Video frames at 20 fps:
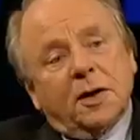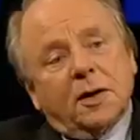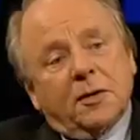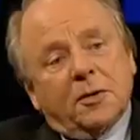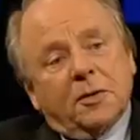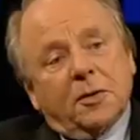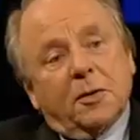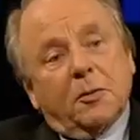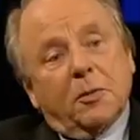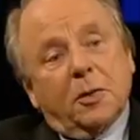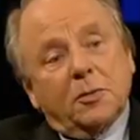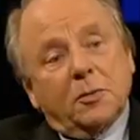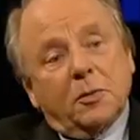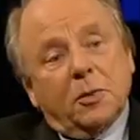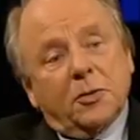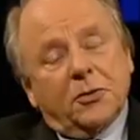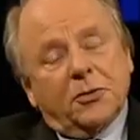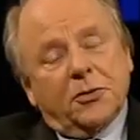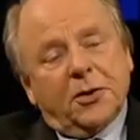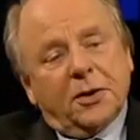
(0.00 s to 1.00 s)
Do they?
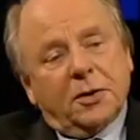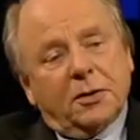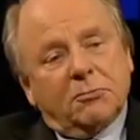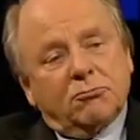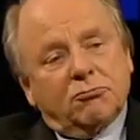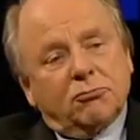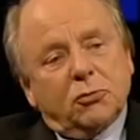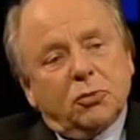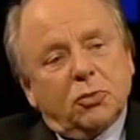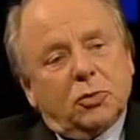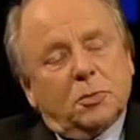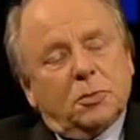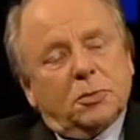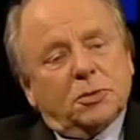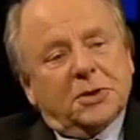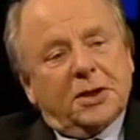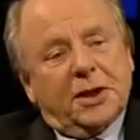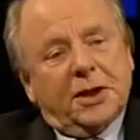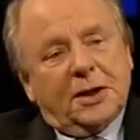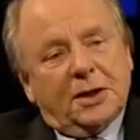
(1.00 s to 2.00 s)
What's the
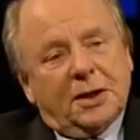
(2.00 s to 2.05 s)
normal